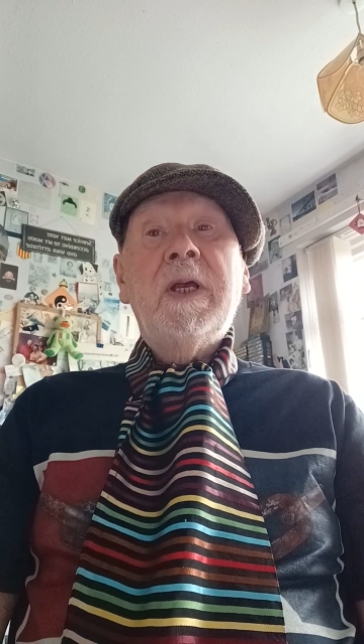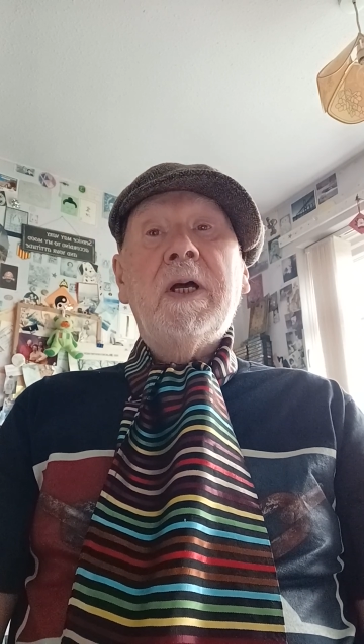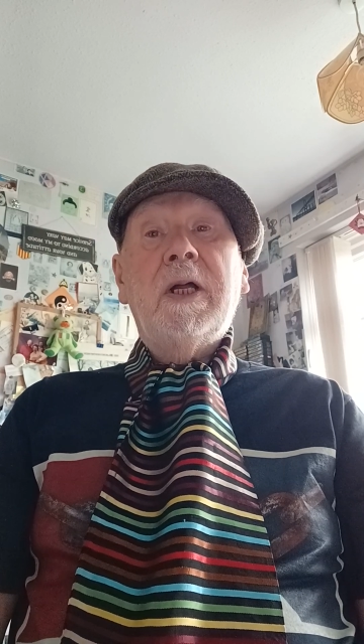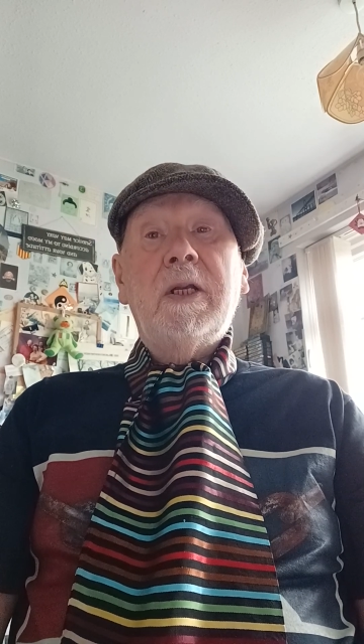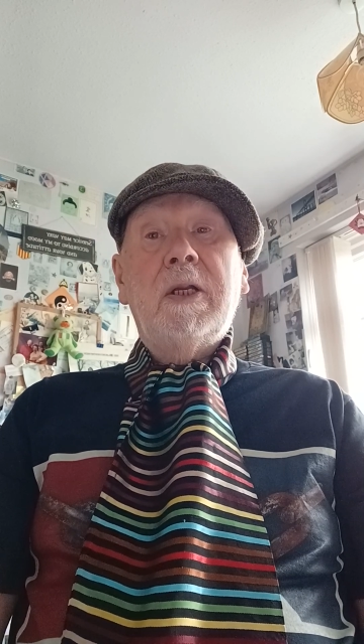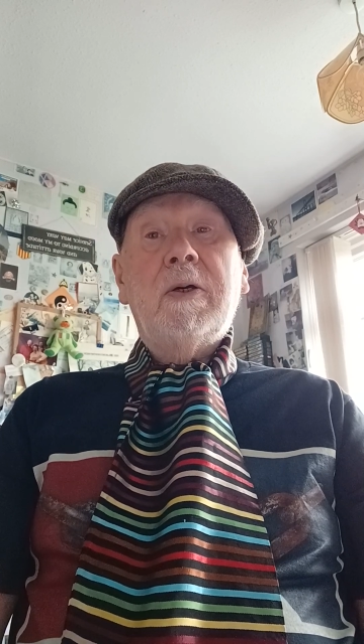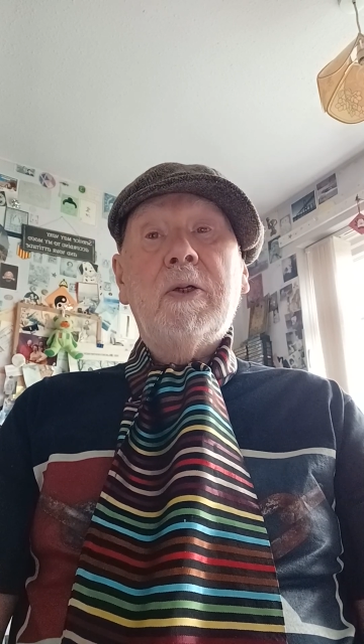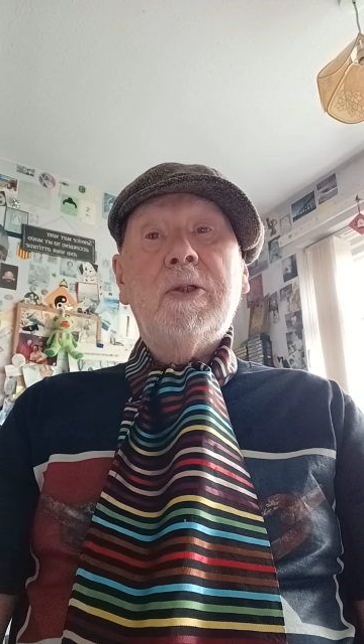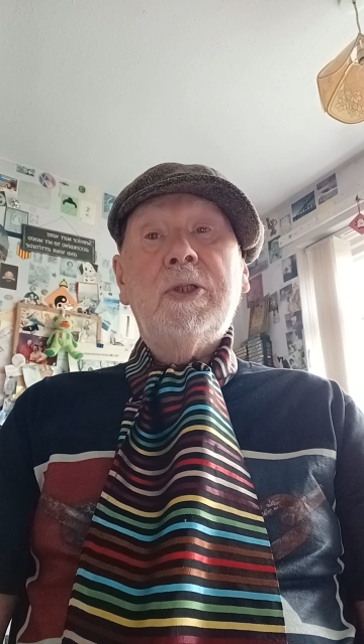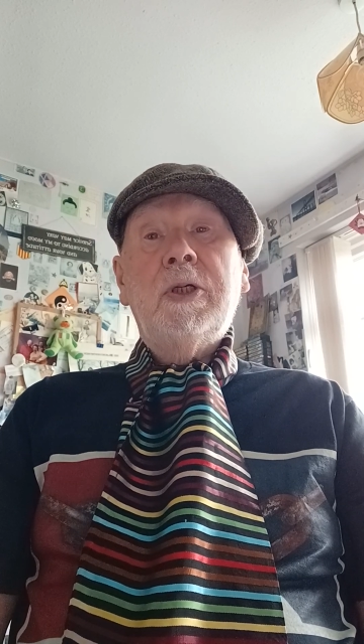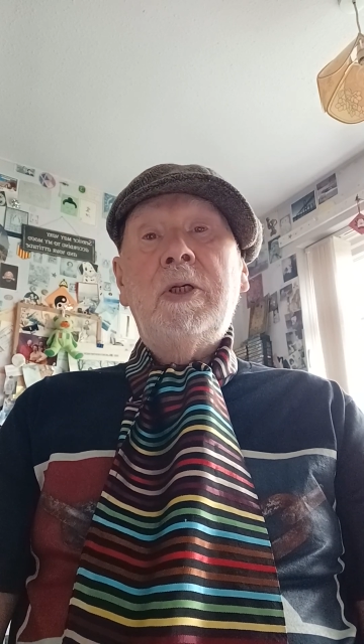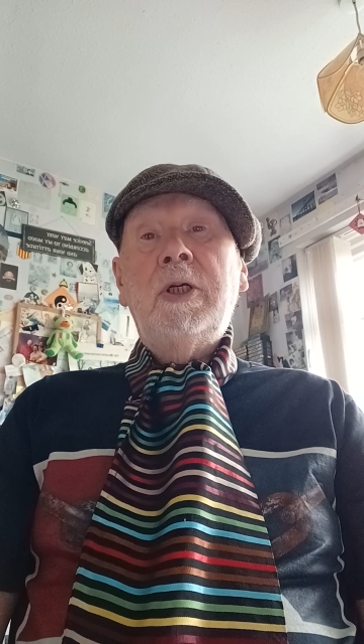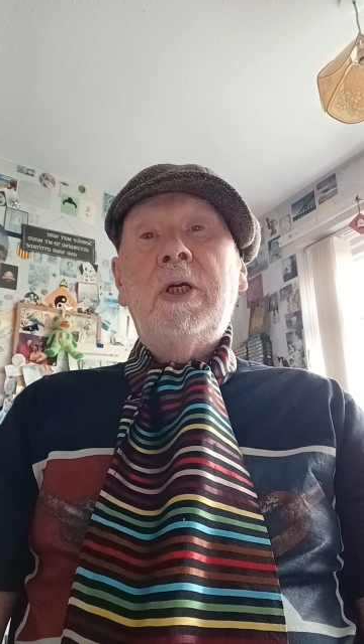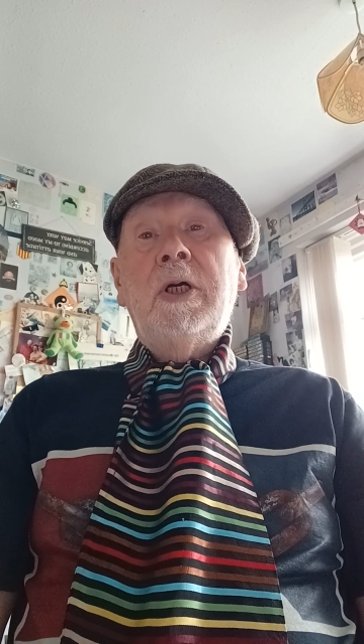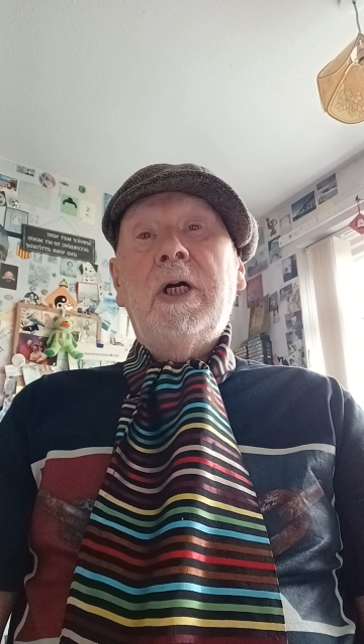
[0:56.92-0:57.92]
a lot.
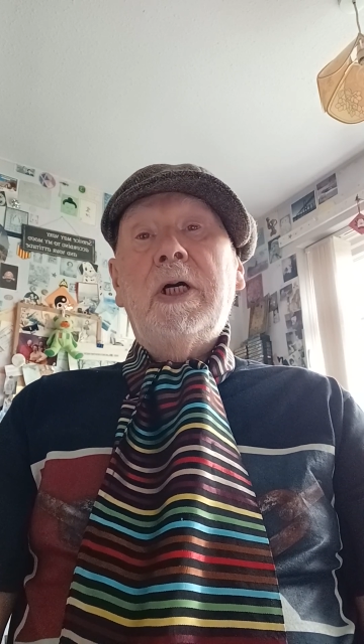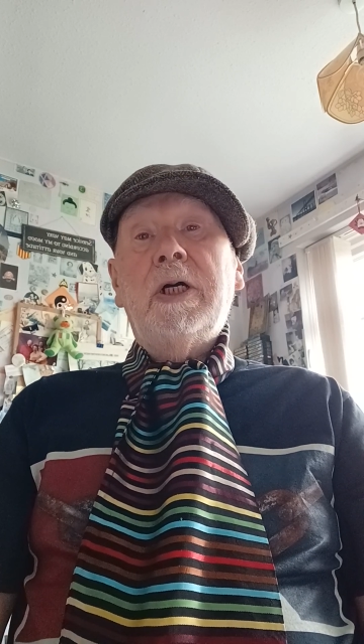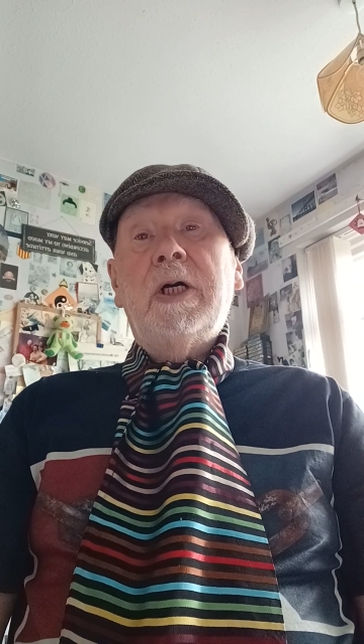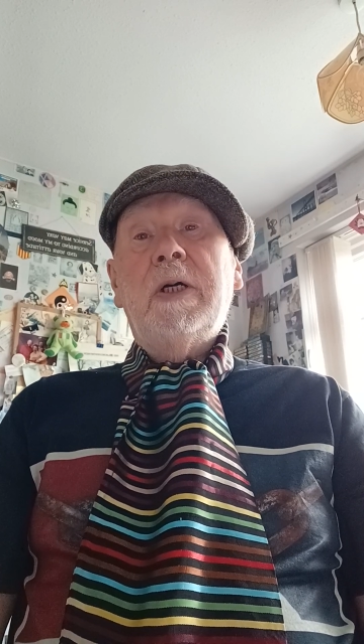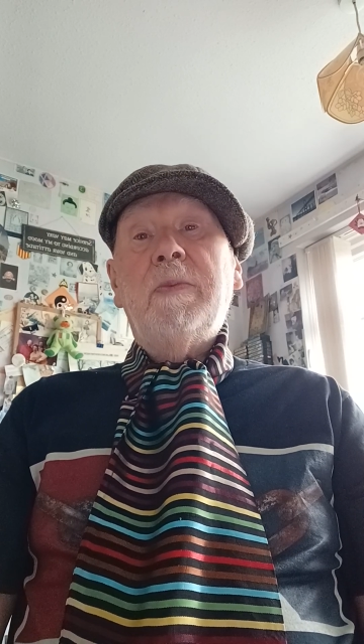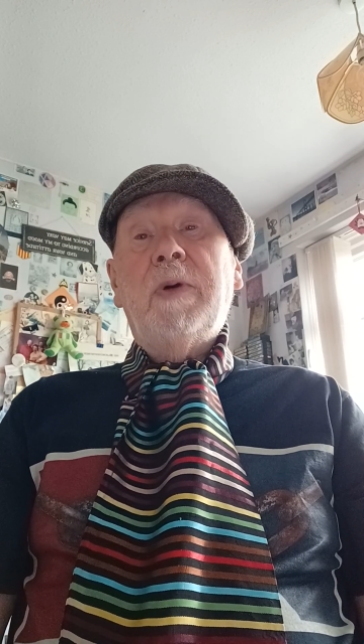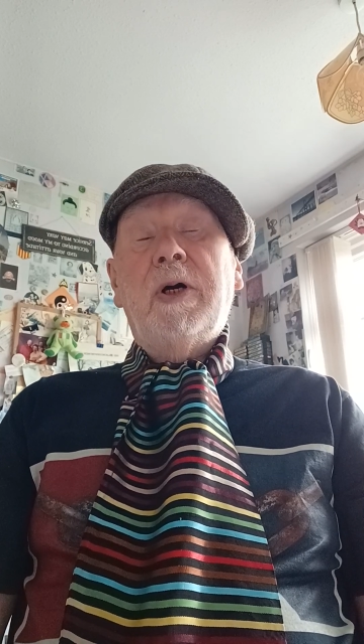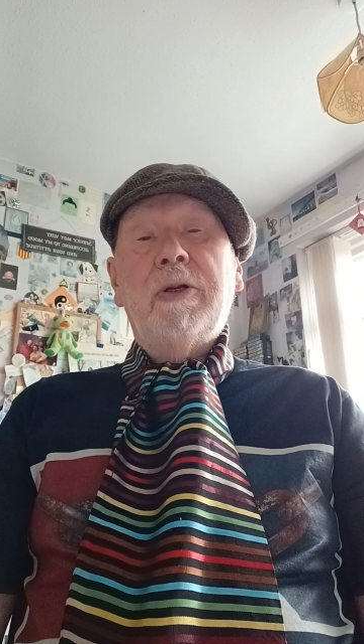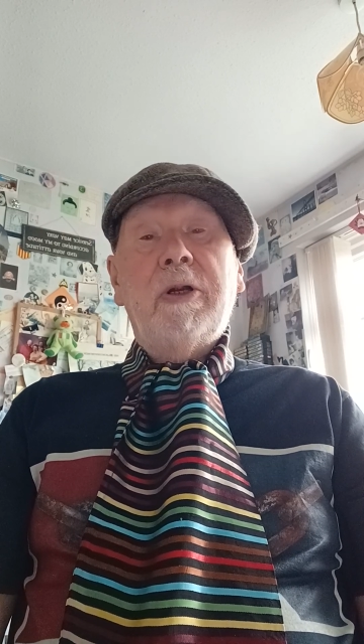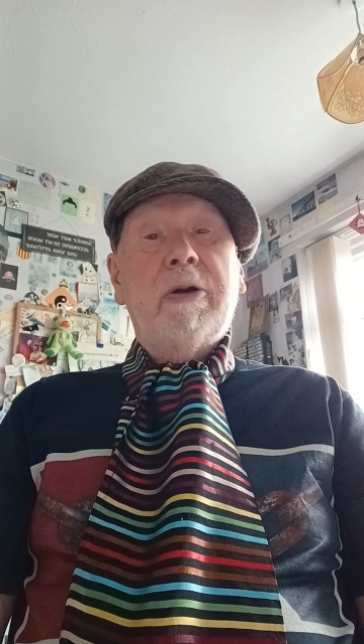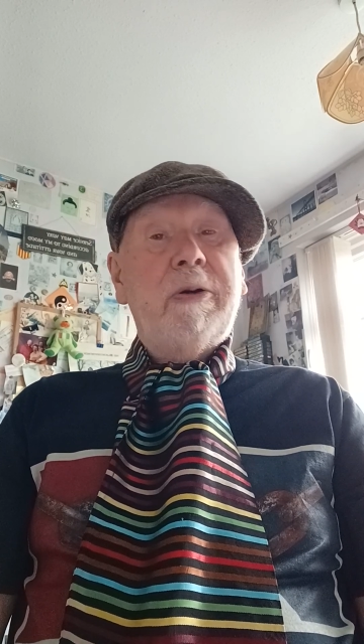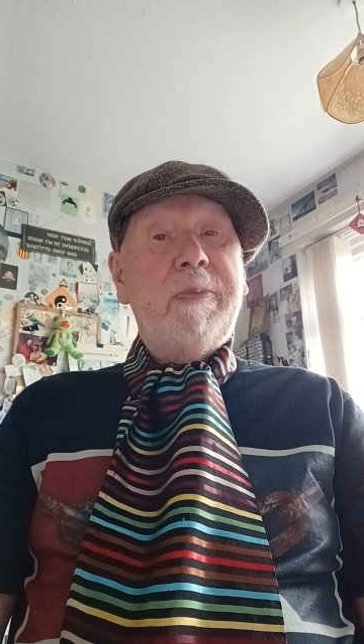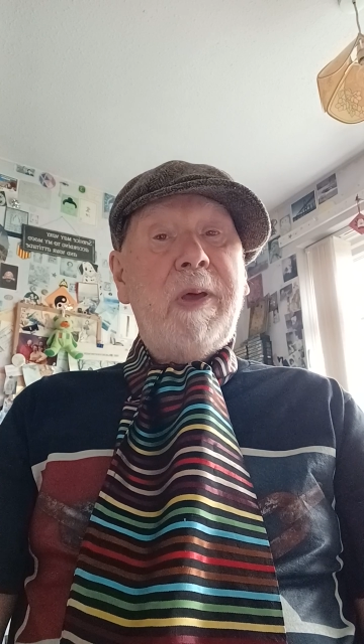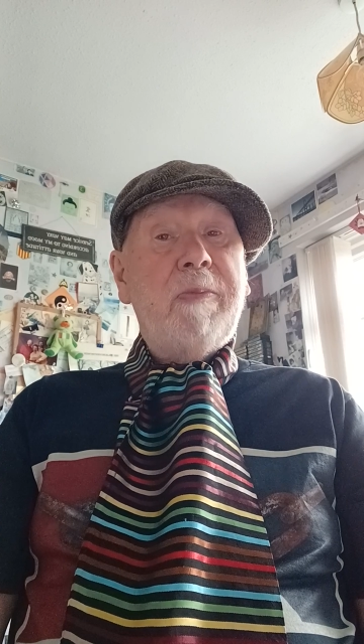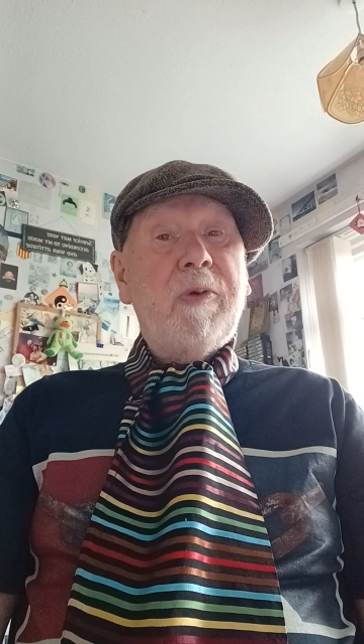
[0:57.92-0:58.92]
Um, and I
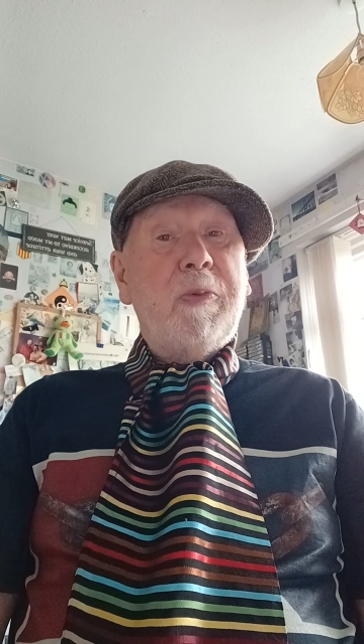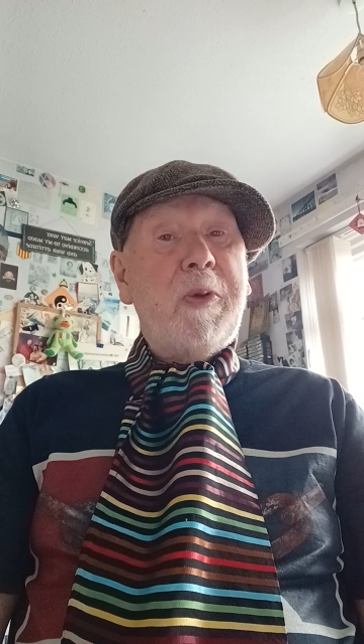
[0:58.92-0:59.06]
remember